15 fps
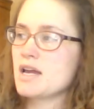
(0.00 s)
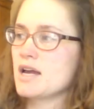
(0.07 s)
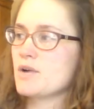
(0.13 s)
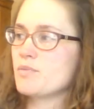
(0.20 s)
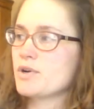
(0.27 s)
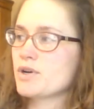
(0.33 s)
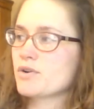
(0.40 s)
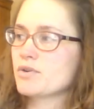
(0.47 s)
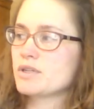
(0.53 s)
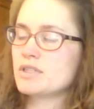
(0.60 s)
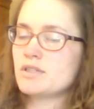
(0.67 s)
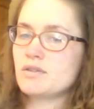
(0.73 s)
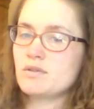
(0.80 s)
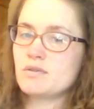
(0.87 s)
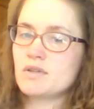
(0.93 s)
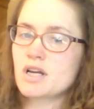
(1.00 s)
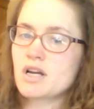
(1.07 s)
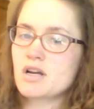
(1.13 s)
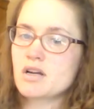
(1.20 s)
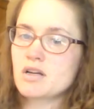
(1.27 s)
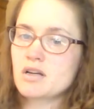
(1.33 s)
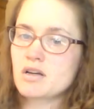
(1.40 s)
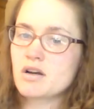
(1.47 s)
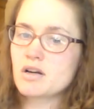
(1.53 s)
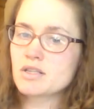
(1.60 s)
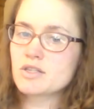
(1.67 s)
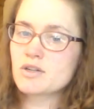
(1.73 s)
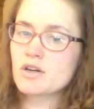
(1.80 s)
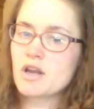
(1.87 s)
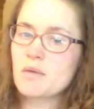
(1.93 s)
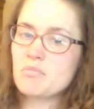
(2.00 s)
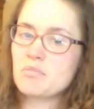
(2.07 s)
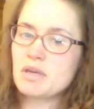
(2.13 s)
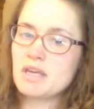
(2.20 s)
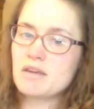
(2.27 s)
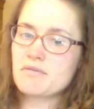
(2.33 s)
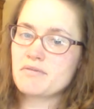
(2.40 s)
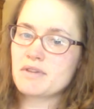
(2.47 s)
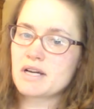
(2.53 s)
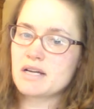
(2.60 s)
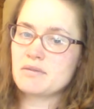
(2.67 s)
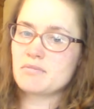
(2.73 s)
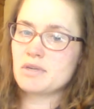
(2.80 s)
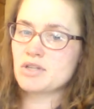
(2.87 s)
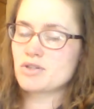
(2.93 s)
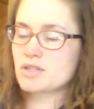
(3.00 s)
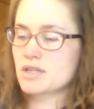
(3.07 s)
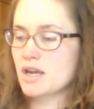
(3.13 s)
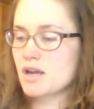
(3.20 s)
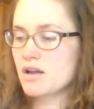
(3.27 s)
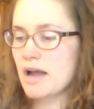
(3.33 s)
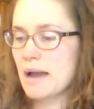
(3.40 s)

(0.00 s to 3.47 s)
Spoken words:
and we are going to do the concert B flat major scale.